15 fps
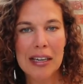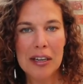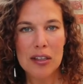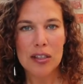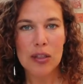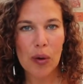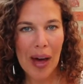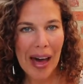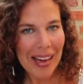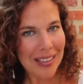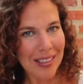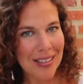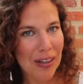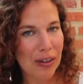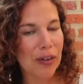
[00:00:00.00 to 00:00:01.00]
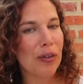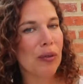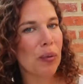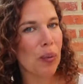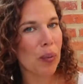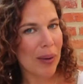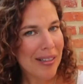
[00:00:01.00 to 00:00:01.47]
So I started
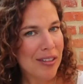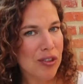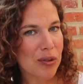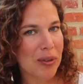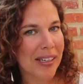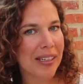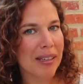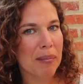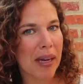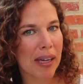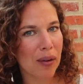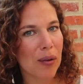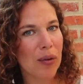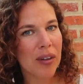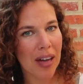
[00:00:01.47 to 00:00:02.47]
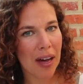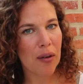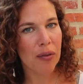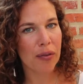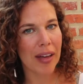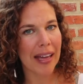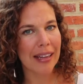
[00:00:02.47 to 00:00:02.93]
rendering my own cow
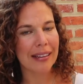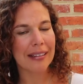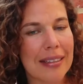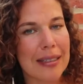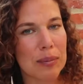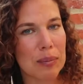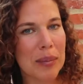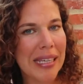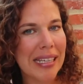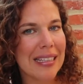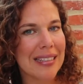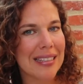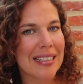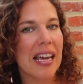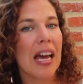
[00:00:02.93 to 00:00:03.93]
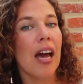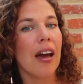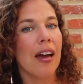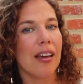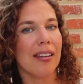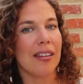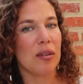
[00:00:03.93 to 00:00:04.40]
fat. This means
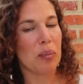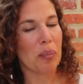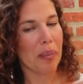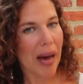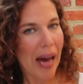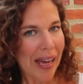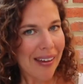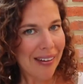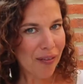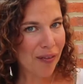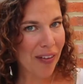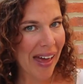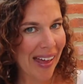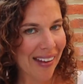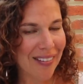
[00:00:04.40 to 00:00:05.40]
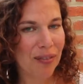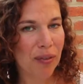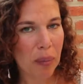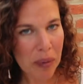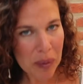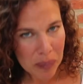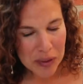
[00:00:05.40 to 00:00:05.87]
you buy a fat
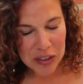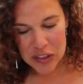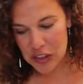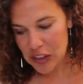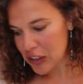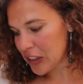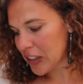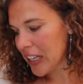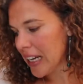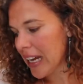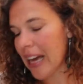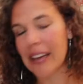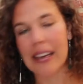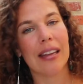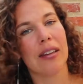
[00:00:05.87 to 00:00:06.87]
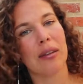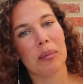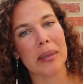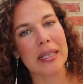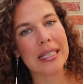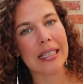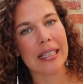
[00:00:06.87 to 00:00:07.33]
from the butcher, and then you
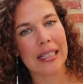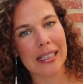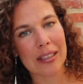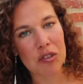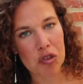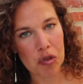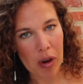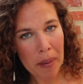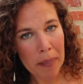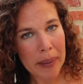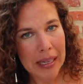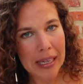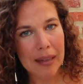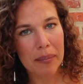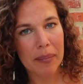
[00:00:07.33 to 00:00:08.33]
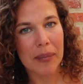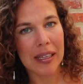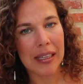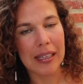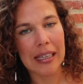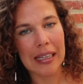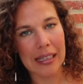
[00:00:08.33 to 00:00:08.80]
basically drop it
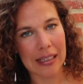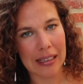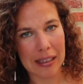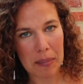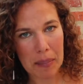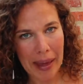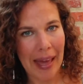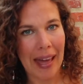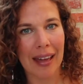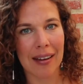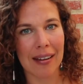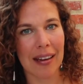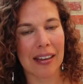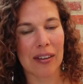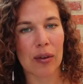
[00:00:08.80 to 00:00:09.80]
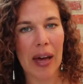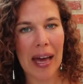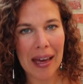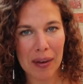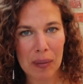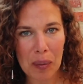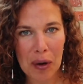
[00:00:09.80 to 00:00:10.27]
in a pan, and you
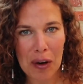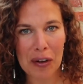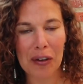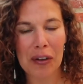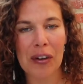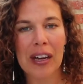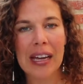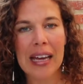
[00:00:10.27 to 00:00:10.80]
add water